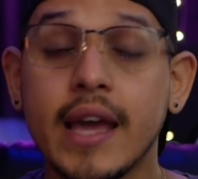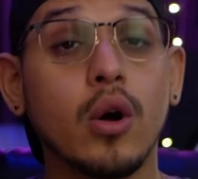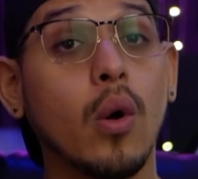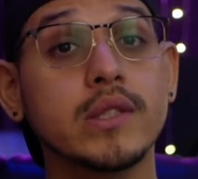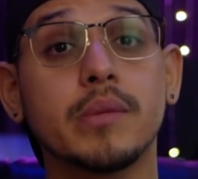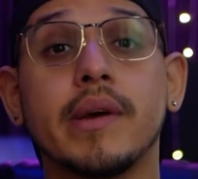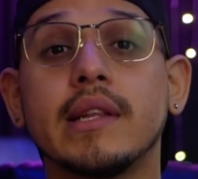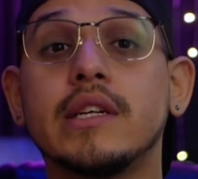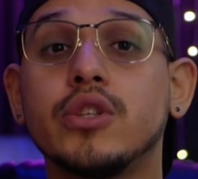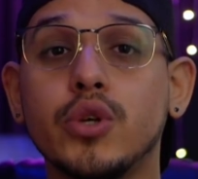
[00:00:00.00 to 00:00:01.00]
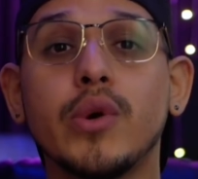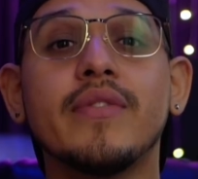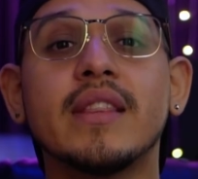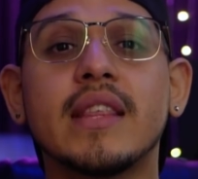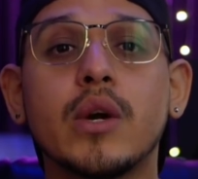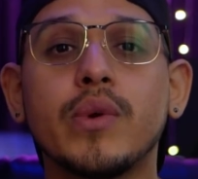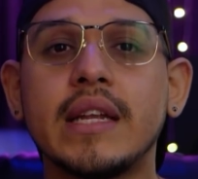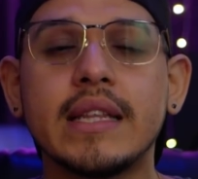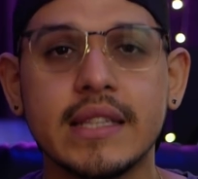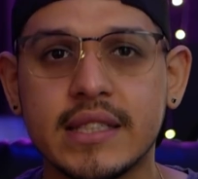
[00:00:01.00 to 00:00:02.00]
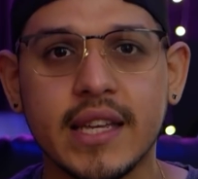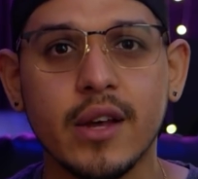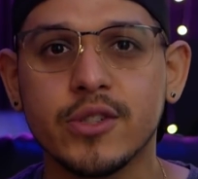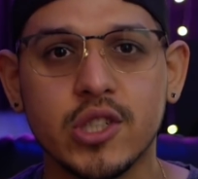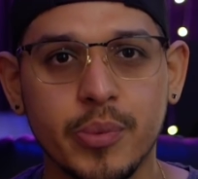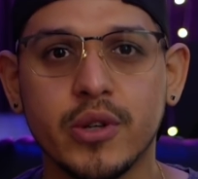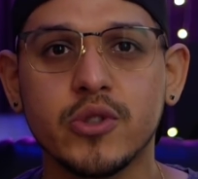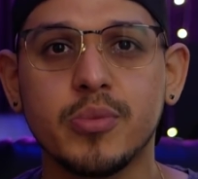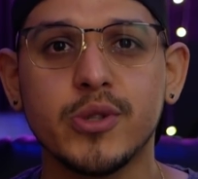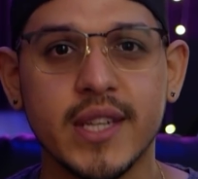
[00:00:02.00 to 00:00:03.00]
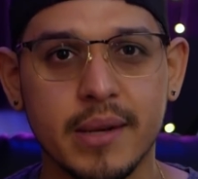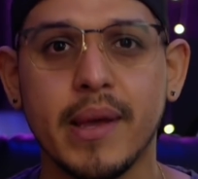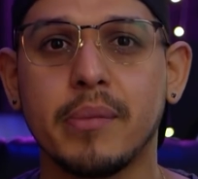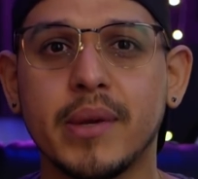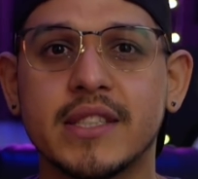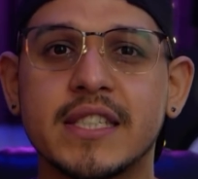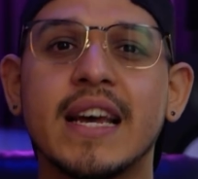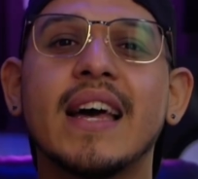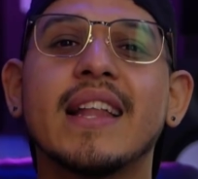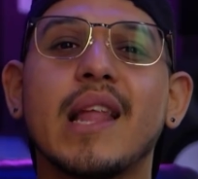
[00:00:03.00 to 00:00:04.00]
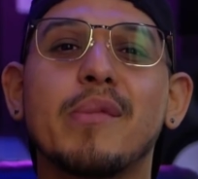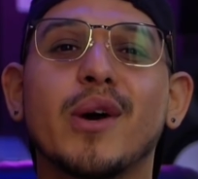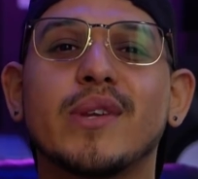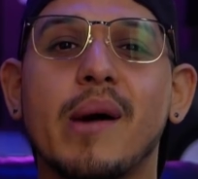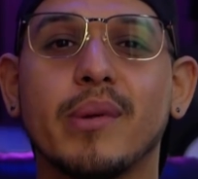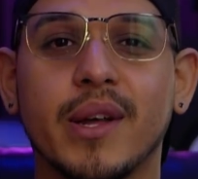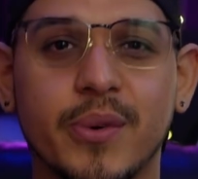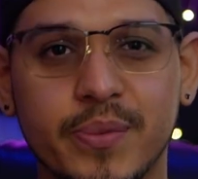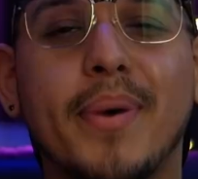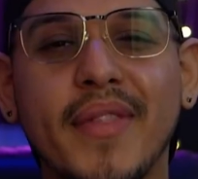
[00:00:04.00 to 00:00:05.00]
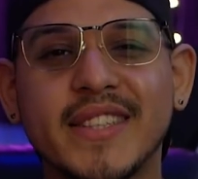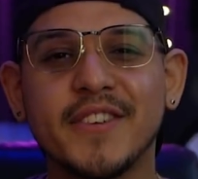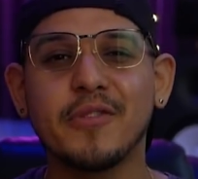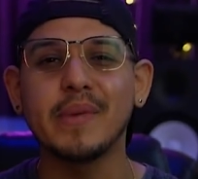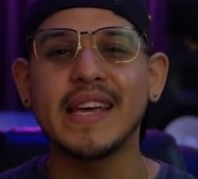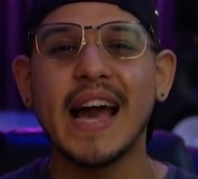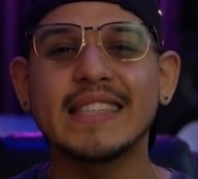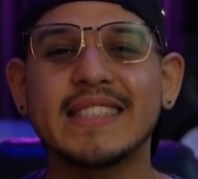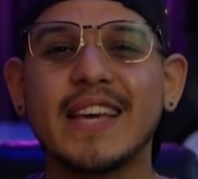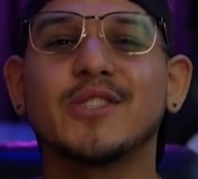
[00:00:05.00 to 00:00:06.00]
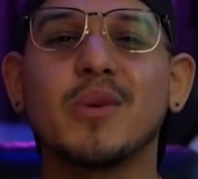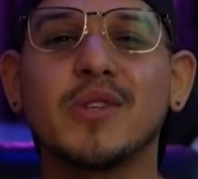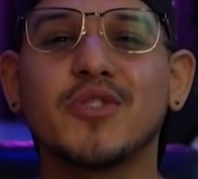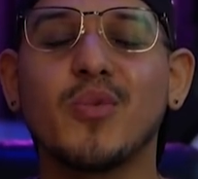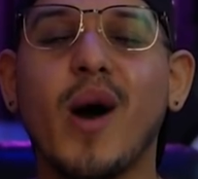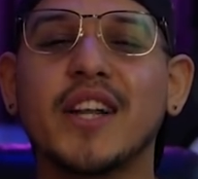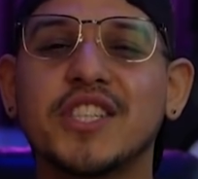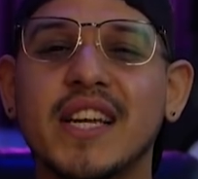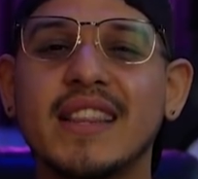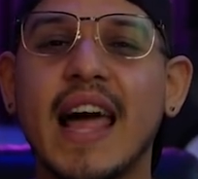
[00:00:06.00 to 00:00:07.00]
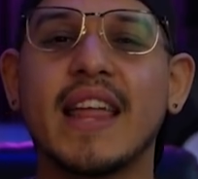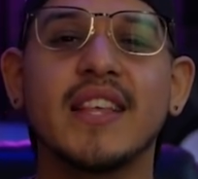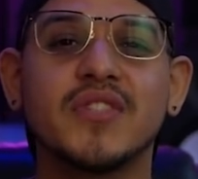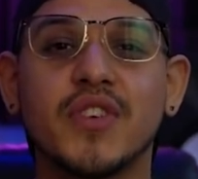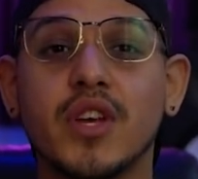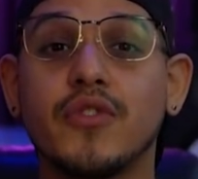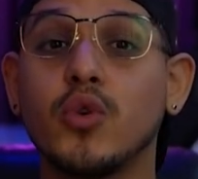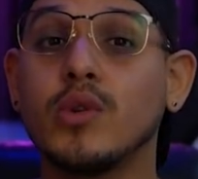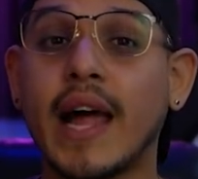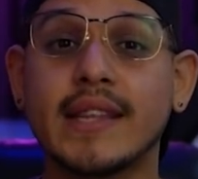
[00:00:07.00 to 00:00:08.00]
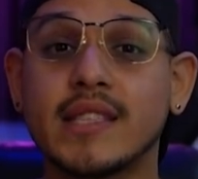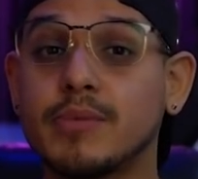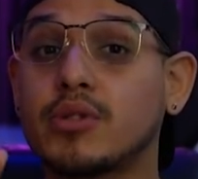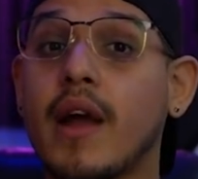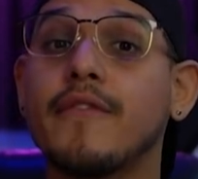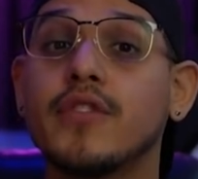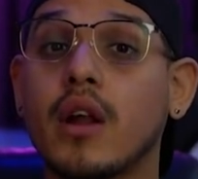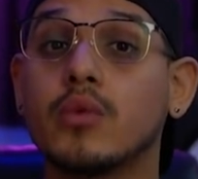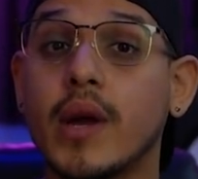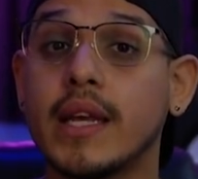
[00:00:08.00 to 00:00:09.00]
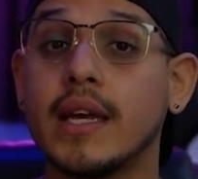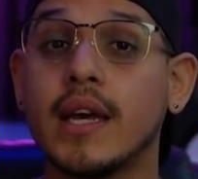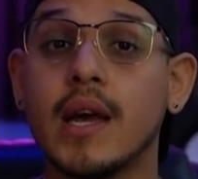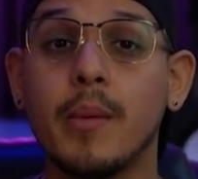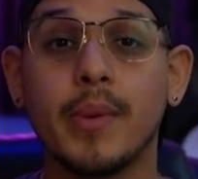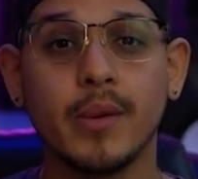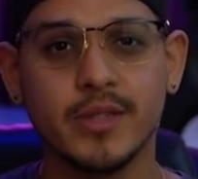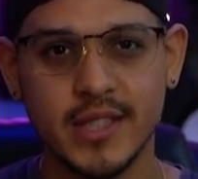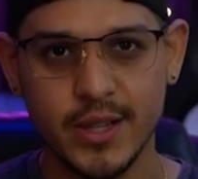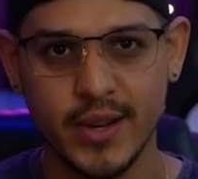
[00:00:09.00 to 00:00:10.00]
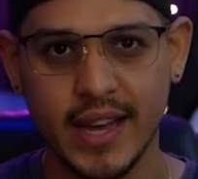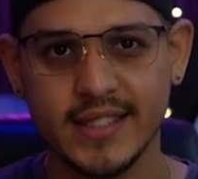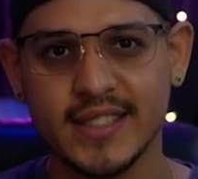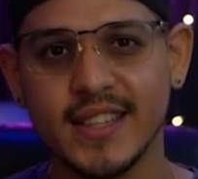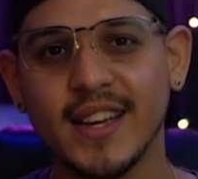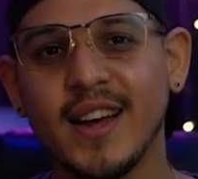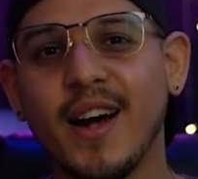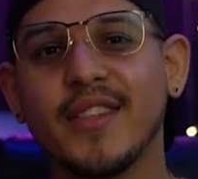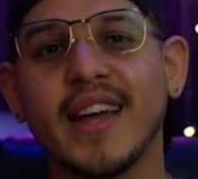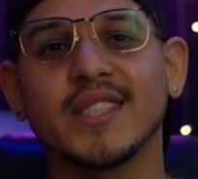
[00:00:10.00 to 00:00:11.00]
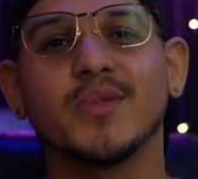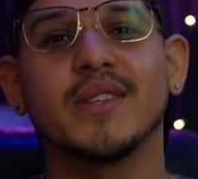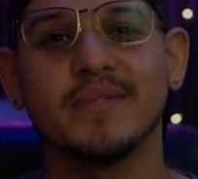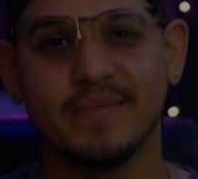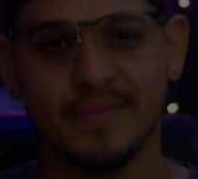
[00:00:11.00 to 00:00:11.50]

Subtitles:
And ultimately, do you even think we need these skills to produce music and make beats? Let me know down below. But that's it for me, guys. Thank you so much for watching. Like this video if you liked it, subscribe if you're not already, but I'll see you guys on the next one.